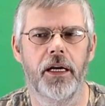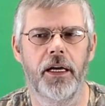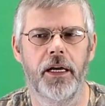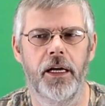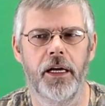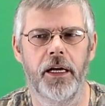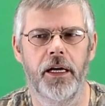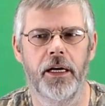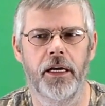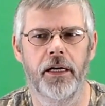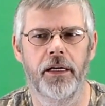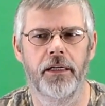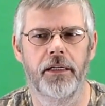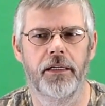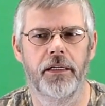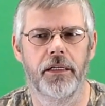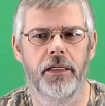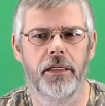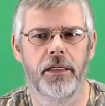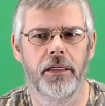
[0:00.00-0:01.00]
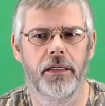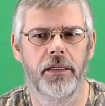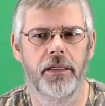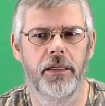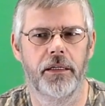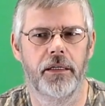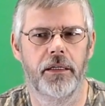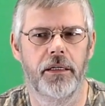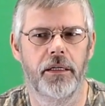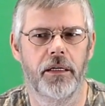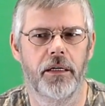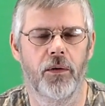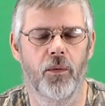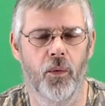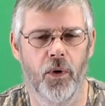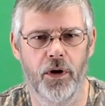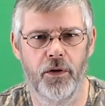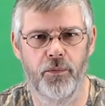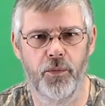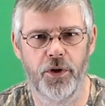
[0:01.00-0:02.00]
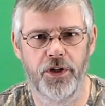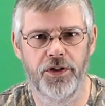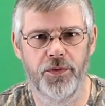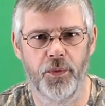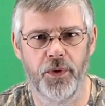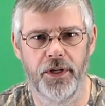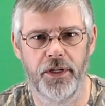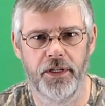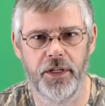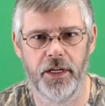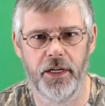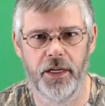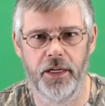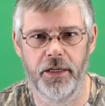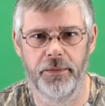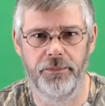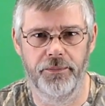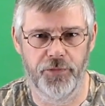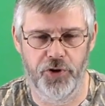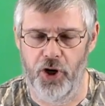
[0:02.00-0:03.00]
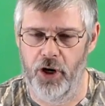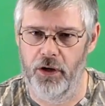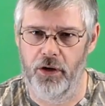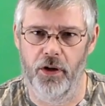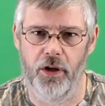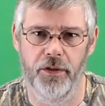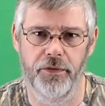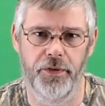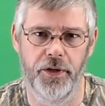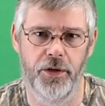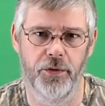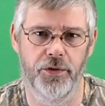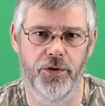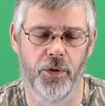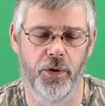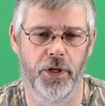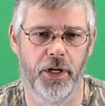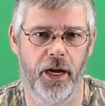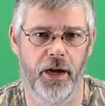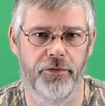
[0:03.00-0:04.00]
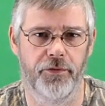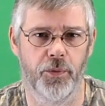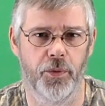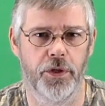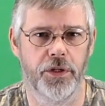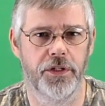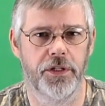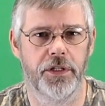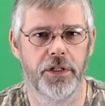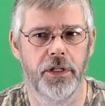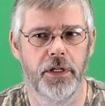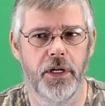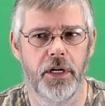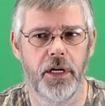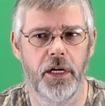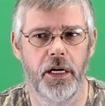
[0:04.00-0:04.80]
And one of which went and did a chart cloth video shortly afterwards.